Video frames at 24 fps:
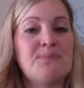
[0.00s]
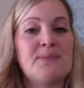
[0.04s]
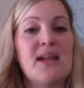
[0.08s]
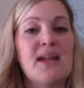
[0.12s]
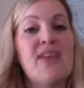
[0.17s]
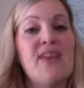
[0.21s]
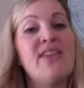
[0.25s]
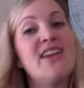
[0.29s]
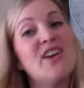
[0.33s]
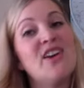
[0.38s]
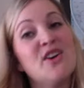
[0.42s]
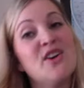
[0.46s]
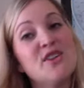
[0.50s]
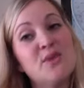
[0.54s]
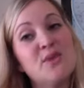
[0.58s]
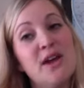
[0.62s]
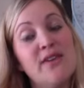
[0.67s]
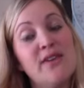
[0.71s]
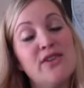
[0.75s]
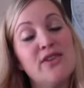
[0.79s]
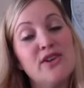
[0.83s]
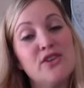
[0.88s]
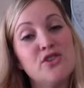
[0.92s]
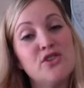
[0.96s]
And I also
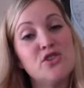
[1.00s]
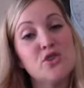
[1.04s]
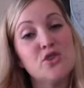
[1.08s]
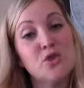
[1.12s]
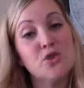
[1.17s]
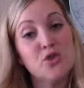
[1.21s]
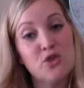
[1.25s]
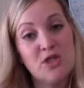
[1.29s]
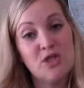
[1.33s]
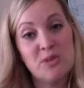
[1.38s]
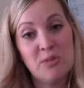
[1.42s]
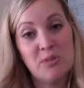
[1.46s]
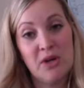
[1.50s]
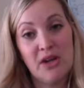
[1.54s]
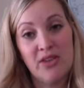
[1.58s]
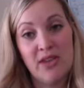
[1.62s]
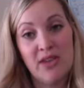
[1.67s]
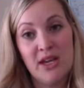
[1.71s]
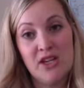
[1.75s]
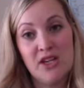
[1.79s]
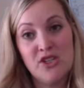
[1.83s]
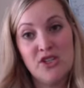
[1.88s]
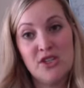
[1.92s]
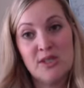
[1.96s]
have a children's book
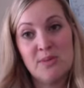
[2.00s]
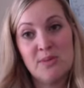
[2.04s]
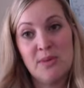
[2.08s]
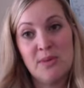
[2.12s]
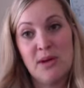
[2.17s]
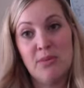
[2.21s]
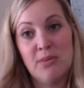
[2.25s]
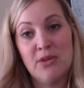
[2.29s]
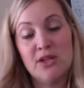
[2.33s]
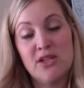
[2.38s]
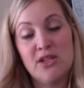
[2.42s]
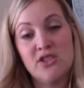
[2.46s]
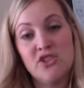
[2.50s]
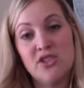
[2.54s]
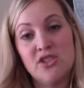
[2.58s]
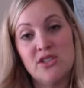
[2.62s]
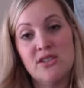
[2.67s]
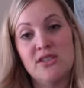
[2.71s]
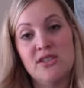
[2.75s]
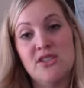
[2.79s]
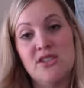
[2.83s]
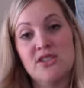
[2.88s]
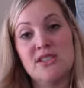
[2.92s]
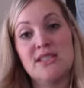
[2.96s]
that I just
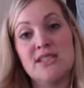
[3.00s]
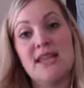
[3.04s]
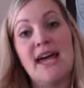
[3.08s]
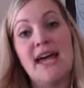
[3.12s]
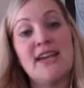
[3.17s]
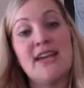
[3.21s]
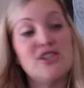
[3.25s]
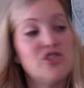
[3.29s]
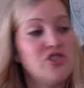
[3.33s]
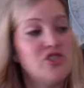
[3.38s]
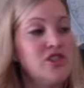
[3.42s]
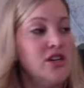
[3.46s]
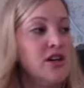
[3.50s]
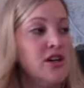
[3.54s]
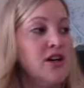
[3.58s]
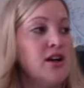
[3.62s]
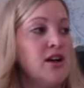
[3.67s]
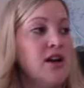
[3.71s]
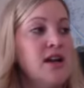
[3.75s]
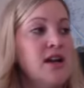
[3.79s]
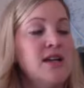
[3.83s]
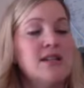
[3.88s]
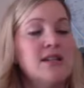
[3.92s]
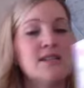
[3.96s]
published just last
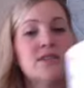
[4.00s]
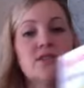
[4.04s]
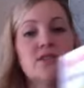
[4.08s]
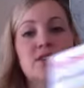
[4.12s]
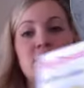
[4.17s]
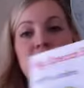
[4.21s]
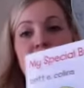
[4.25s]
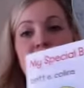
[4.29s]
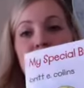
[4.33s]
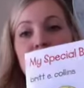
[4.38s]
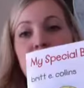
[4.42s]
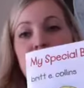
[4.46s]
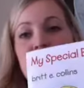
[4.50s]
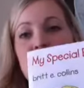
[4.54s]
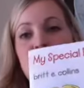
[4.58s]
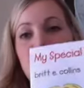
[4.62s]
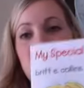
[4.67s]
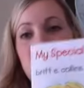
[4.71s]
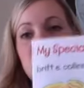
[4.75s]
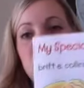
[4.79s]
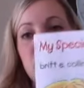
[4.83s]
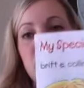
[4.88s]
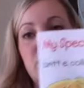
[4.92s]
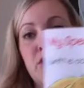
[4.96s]
year, and it's called My
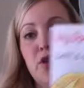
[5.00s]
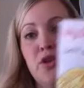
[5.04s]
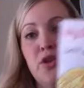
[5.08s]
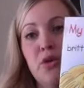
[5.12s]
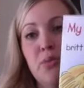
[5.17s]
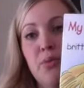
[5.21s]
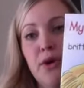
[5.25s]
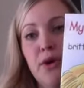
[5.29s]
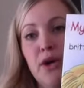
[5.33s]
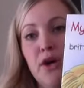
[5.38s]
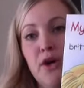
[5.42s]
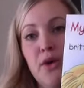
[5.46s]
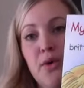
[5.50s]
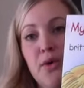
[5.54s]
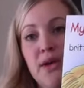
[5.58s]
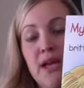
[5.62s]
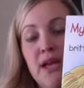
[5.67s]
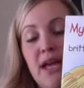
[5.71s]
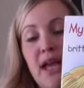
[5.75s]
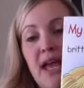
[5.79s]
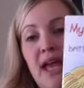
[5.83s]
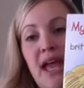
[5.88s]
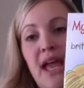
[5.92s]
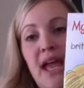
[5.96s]
Special Brother Bo.
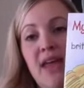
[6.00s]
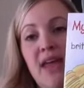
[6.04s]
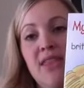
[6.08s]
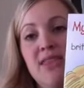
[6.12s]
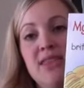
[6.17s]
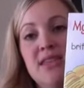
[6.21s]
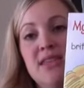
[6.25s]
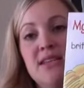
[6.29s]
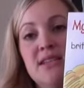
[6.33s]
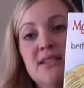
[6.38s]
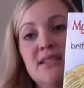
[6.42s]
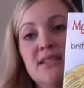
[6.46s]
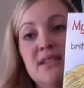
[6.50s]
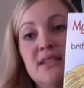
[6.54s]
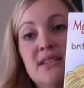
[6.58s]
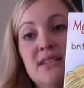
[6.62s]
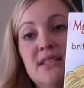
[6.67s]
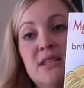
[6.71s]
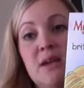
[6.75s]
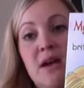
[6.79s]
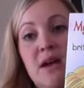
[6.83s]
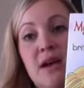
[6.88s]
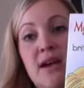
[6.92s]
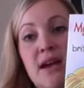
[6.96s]
And this
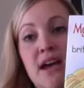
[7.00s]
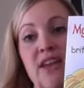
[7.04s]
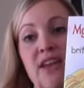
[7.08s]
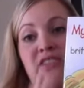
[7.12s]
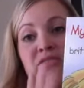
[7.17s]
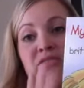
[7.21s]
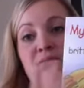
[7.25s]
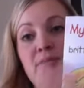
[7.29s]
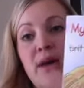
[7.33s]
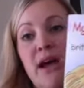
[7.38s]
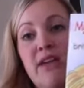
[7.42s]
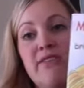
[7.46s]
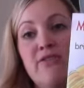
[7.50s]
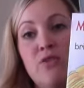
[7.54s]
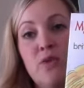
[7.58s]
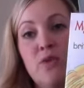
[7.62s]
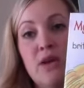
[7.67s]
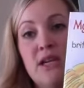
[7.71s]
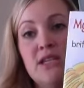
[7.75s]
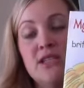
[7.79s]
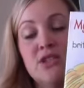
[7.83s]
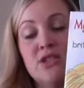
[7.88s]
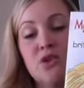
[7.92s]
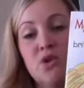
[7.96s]
is kind of my
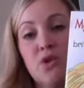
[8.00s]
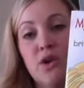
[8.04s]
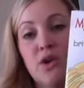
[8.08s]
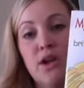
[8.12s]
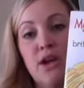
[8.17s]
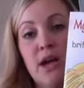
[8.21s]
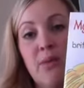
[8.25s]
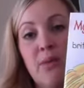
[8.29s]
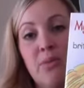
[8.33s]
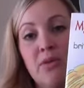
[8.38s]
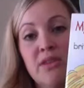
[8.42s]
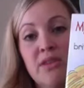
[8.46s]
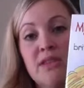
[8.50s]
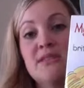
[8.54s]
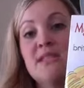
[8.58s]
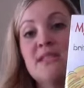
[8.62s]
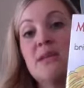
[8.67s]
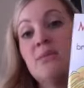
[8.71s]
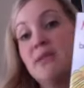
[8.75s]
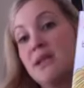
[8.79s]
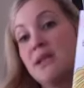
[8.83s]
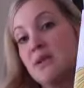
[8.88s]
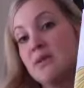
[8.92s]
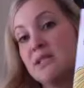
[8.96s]
voice growing up with a
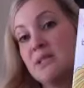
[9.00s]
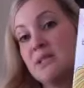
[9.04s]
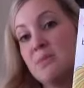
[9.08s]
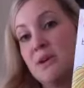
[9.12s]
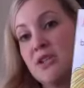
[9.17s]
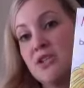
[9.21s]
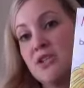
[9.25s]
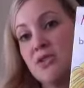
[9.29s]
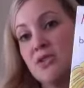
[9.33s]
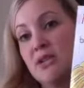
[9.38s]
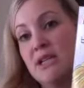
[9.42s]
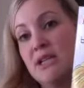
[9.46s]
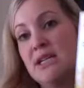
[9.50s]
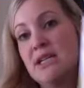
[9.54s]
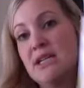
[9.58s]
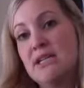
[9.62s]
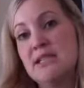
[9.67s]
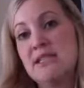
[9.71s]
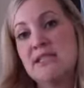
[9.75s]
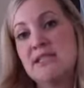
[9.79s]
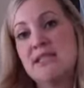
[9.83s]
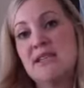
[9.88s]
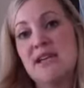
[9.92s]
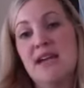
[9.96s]
sibling with special
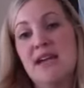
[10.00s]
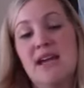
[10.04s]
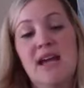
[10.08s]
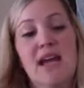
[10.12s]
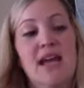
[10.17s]
needs.